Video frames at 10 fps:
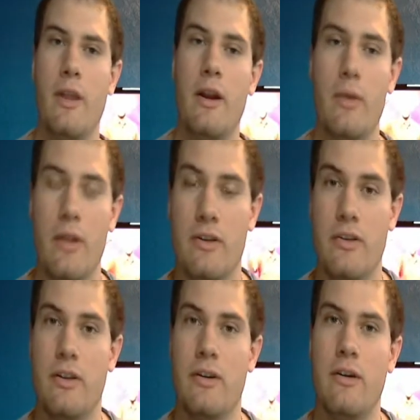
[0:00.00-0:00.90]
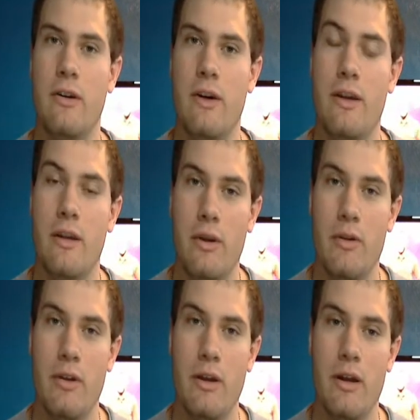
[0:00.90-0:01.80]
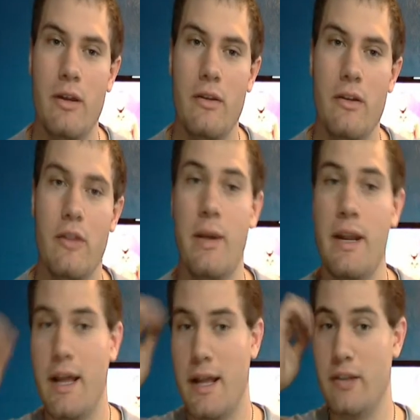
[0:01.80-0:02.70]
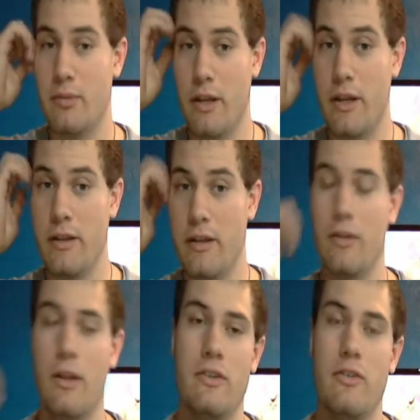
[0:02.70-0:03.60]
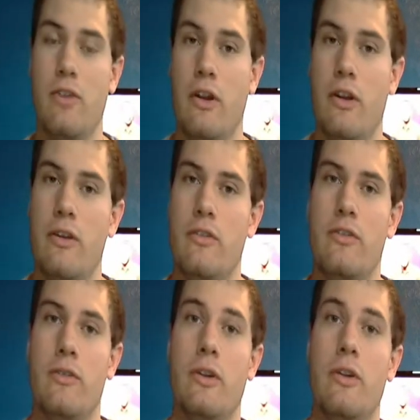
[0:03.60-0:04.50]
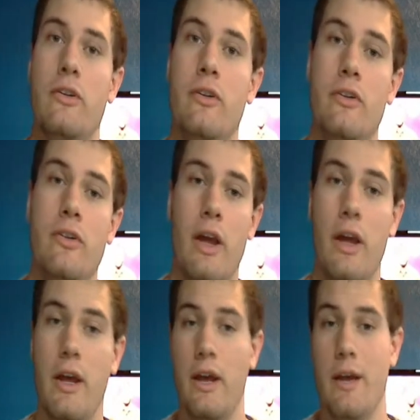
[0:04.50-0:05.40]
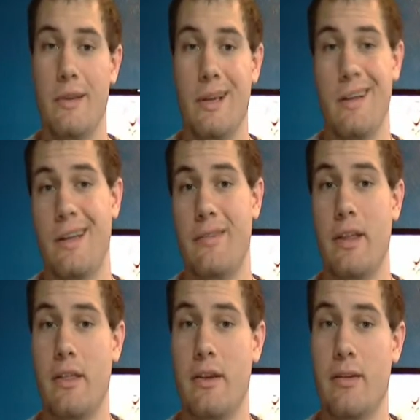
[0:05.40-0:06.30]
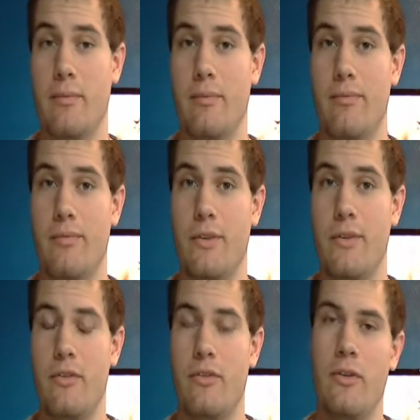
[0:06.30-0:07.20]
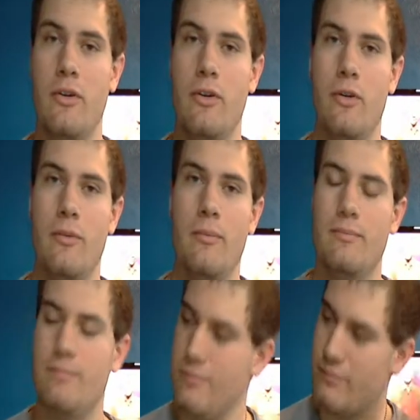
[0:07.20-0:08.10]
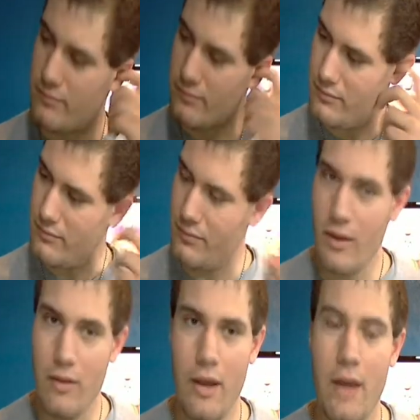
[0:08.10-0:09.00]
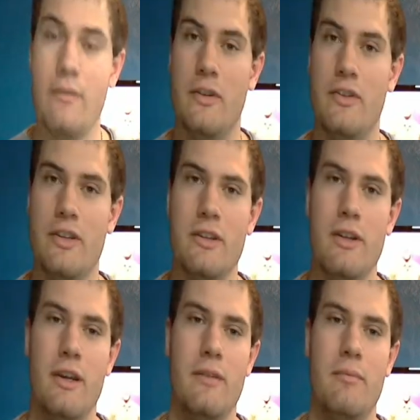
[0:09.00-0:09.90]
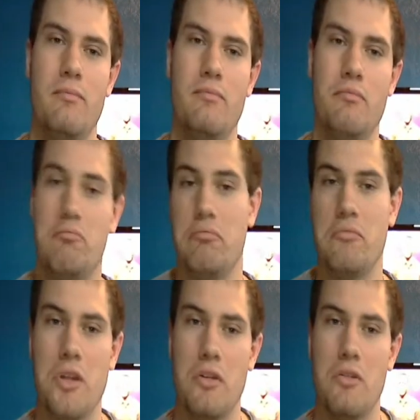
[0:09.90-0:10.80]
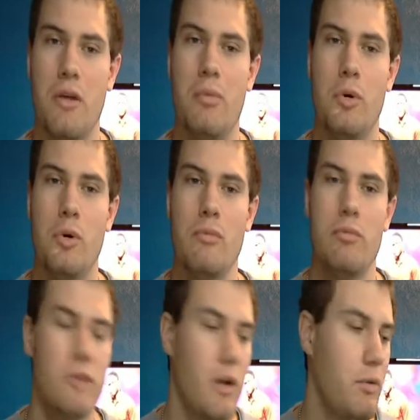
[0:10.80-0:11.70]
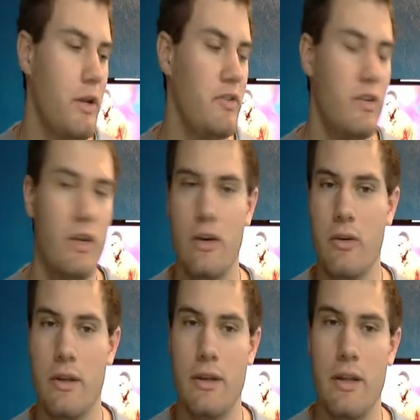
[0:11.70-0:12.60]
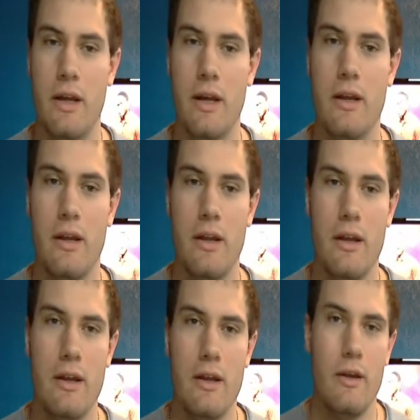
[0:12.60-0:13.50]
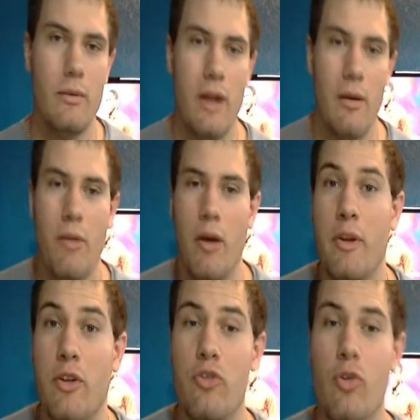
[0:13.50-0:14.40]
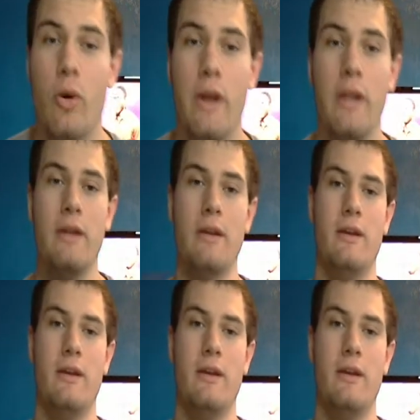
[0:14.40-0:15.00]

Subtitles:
I realized I was like, oh, I don't have my own gun. My dad has plenty, lots of shotguns and 22s. Like, I don't have anything. So out of instinct, I got bored a couple days ago and went out and bought me a new toy.